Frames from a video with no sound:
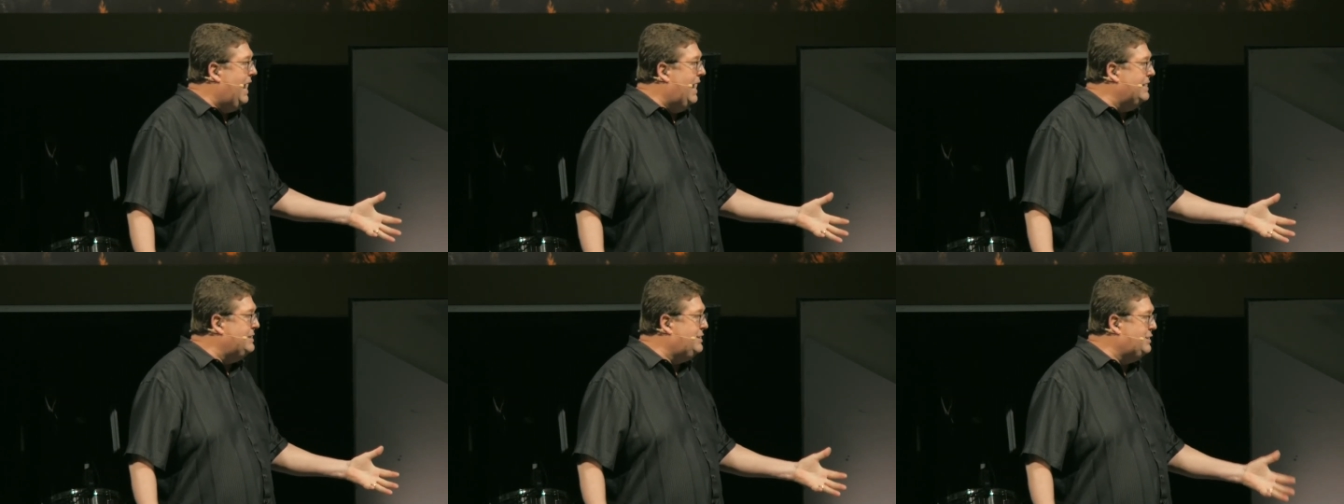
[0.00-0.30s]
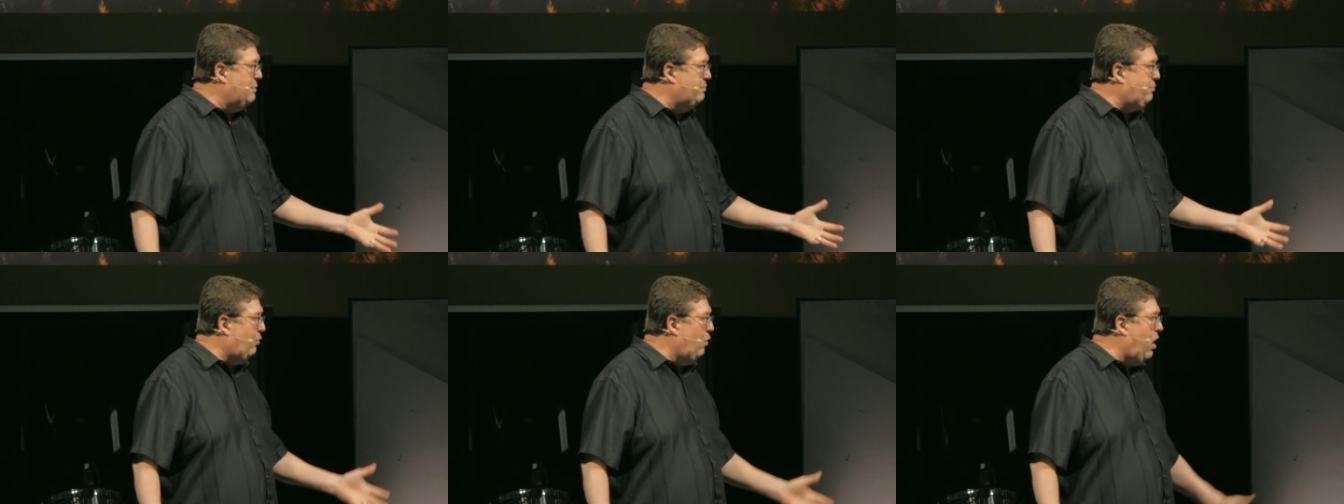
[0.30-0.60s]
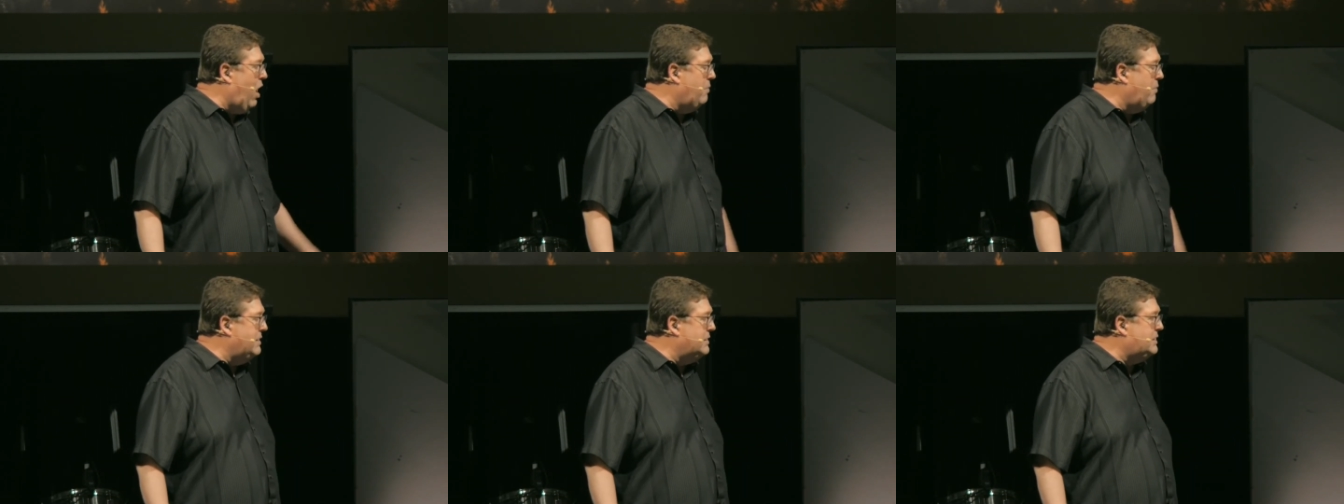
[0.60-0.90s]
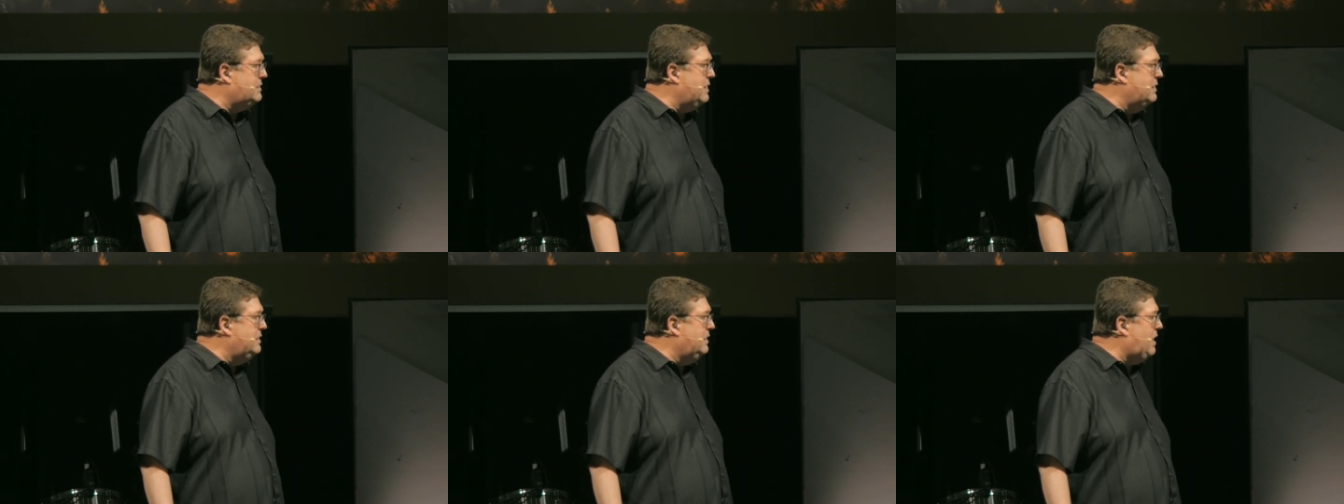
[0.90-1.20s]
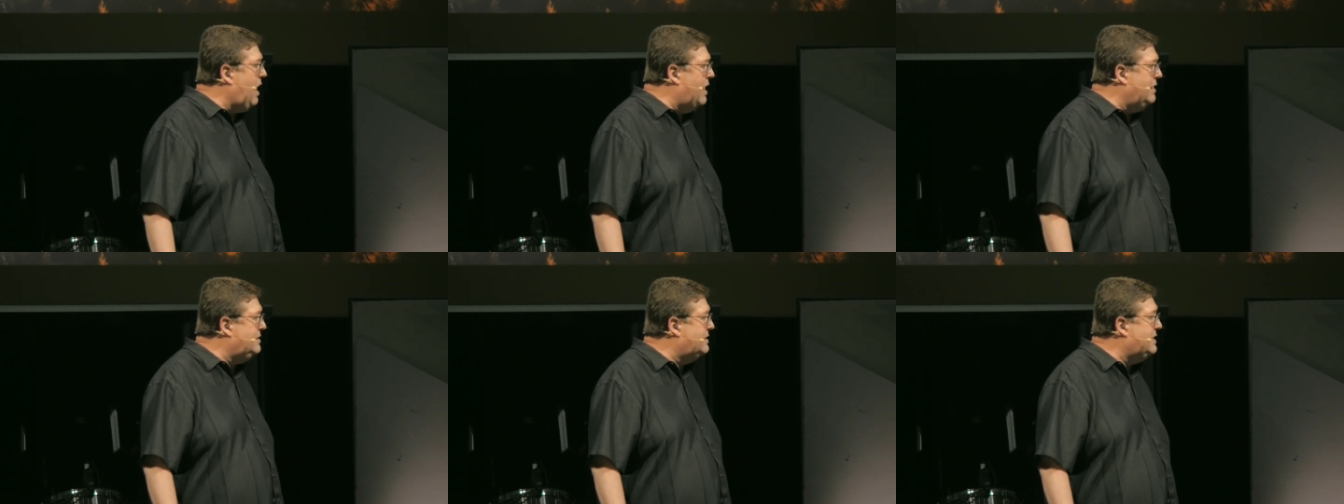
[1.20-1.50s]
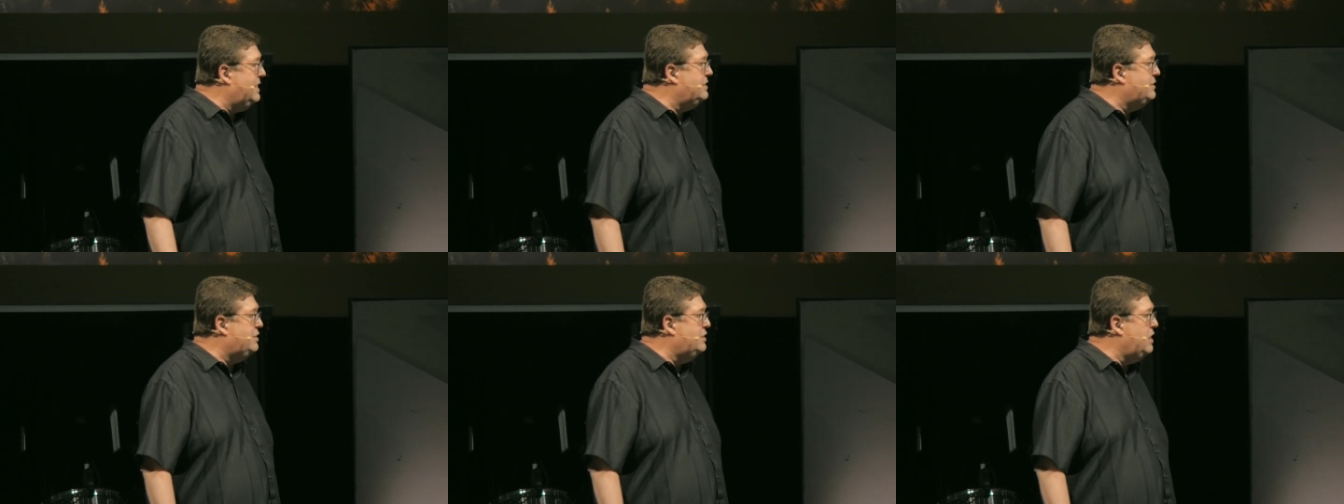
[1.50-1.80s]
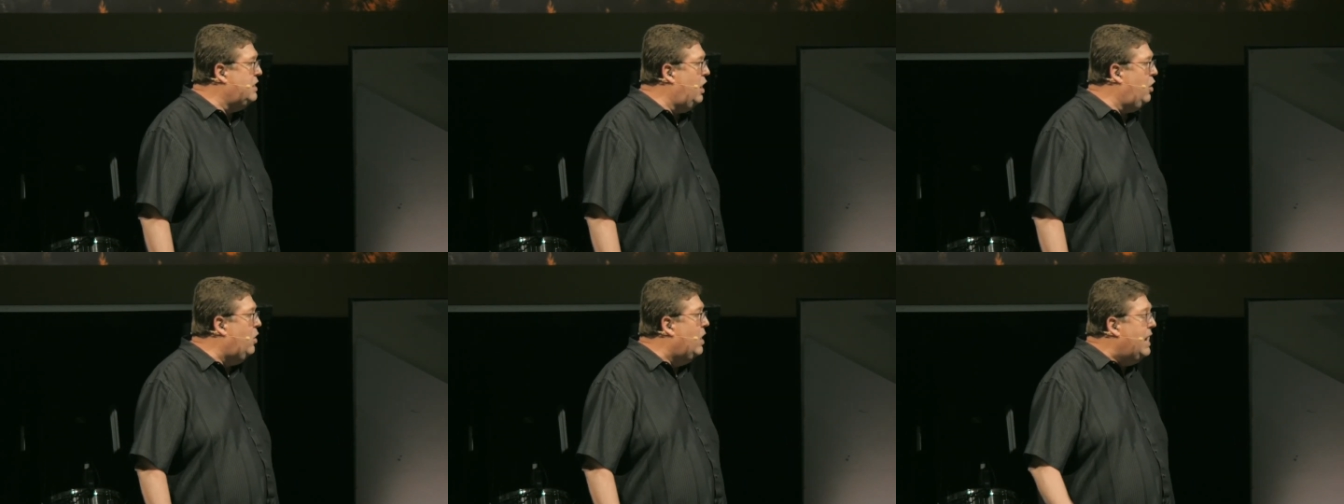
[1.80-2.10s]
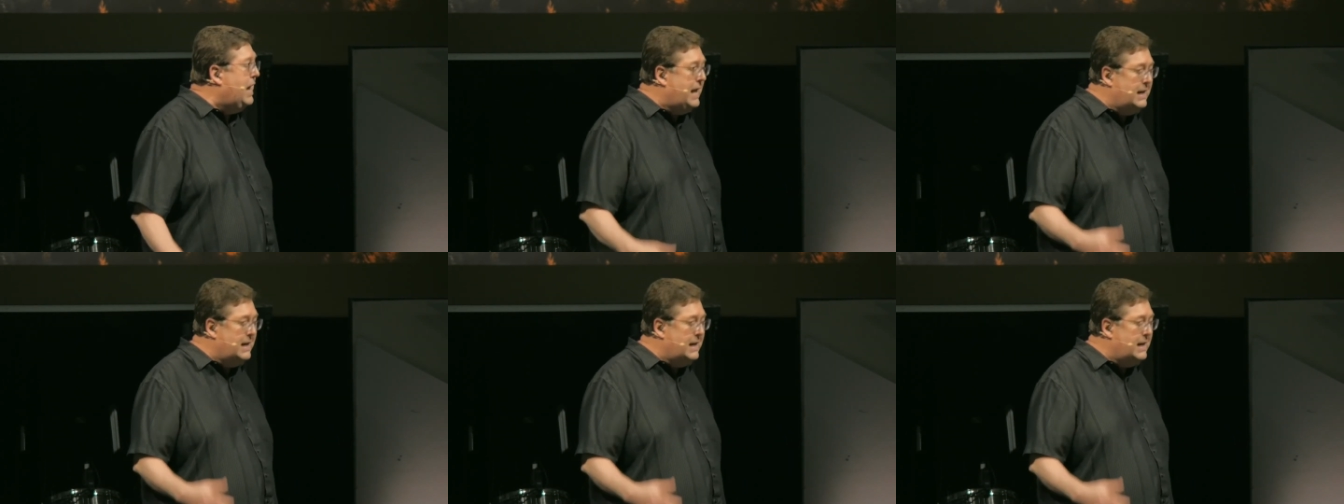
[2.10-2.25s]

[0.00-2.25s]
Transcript: as the promise? And God says, No.